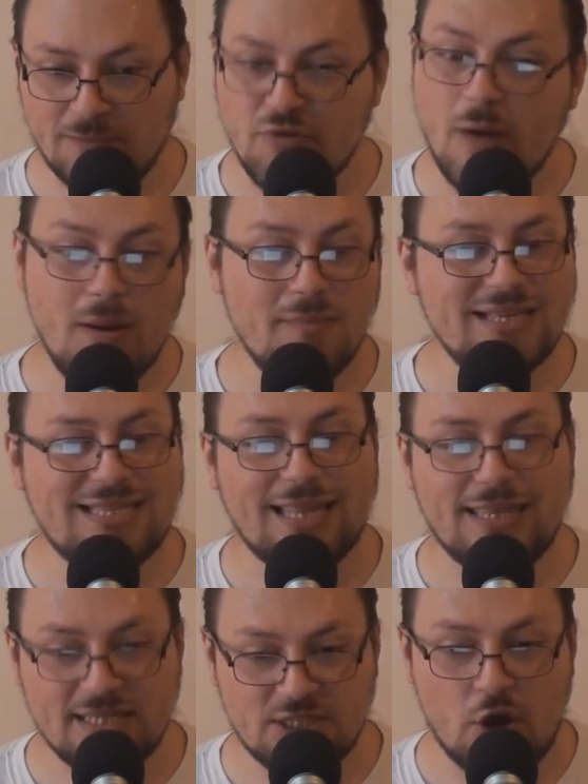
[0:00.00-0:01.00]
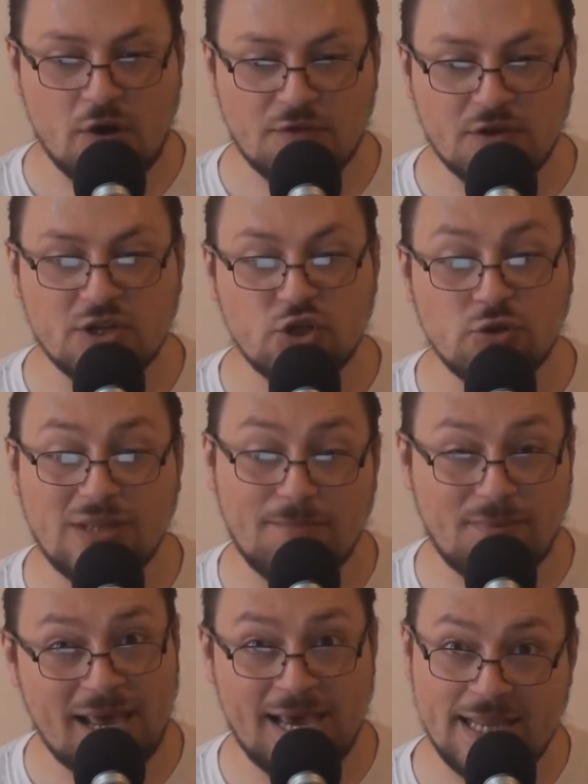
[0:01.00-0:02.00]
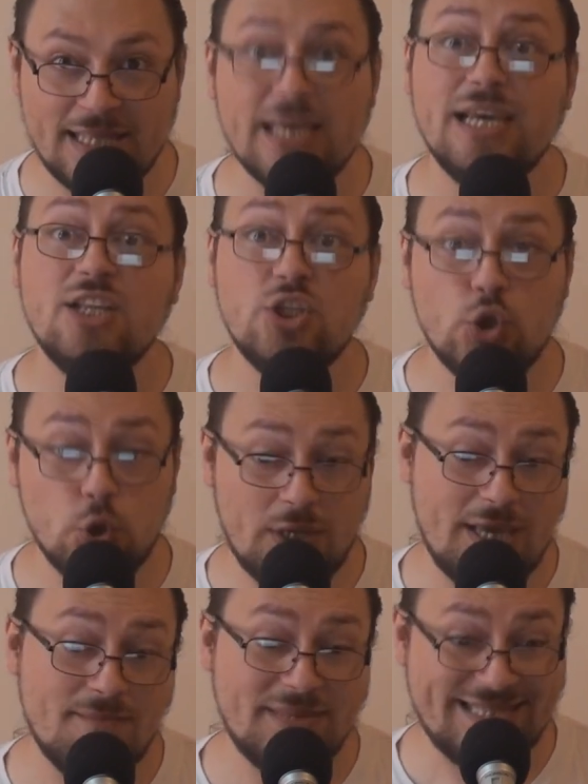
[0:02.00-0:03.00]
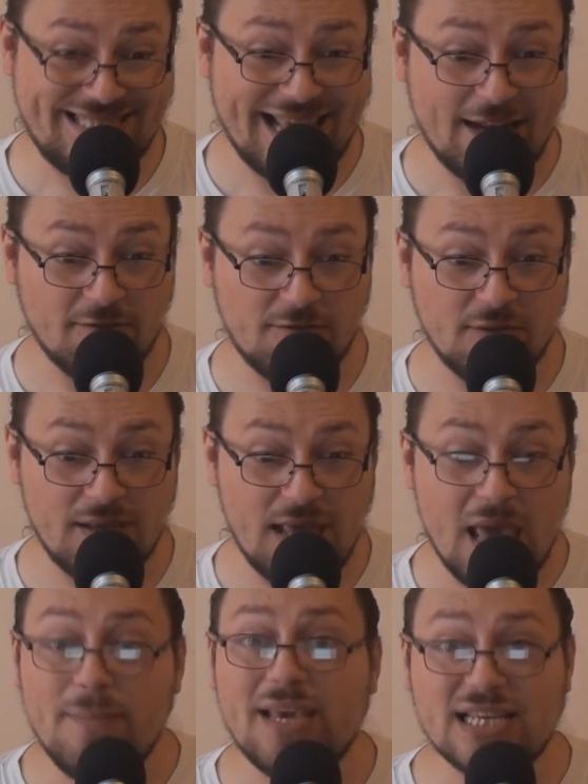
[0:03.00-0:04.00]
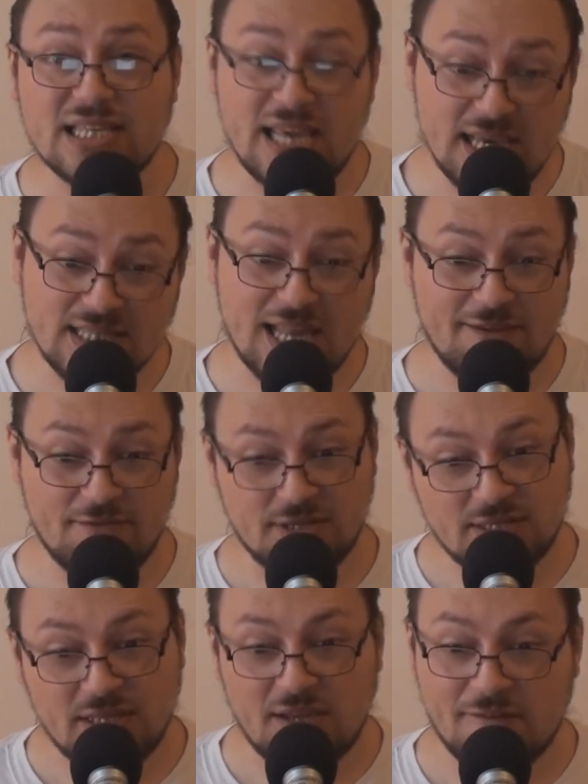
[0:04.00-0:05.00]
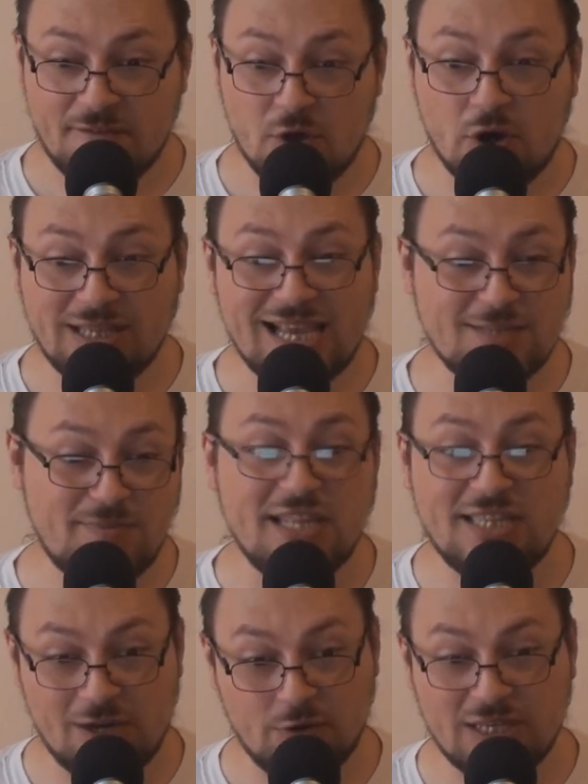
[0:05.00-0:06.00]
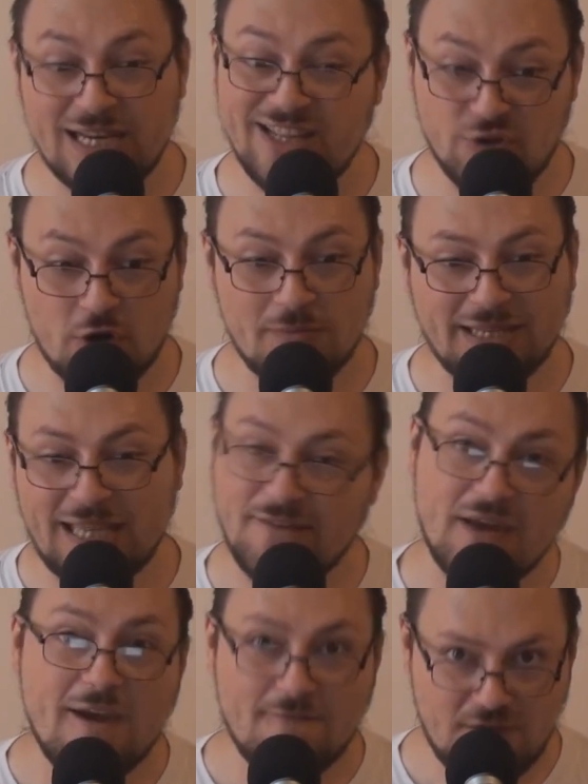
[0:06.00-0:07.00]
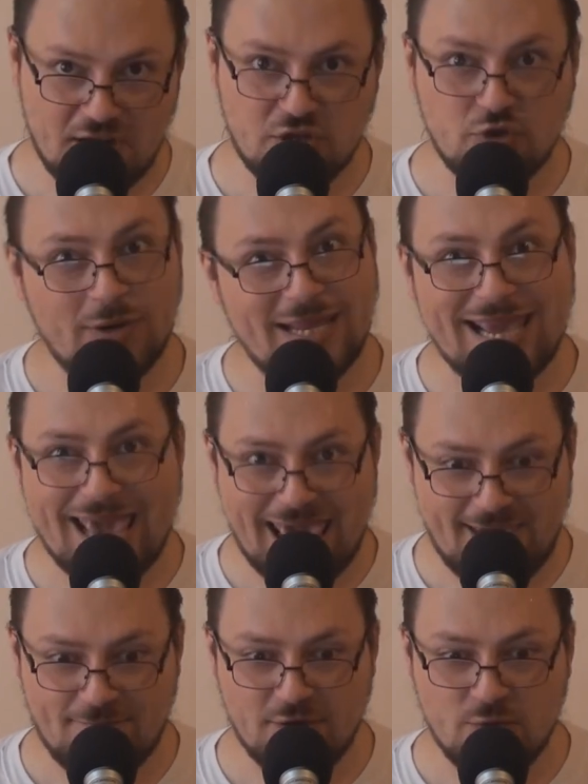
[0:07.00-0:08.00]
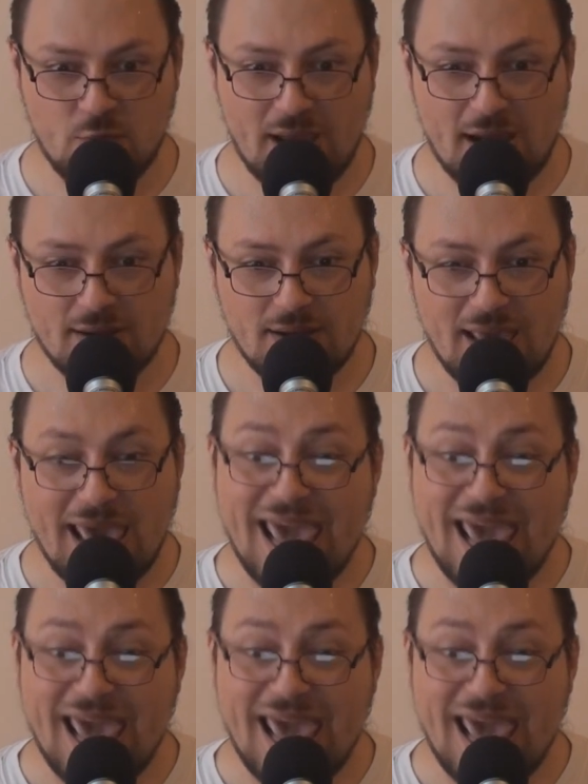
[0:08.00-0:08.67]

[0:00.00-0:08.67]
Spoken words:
The problem is that this author should apply it to himself, because his diversity of thought has been totally normative virtually everywhere.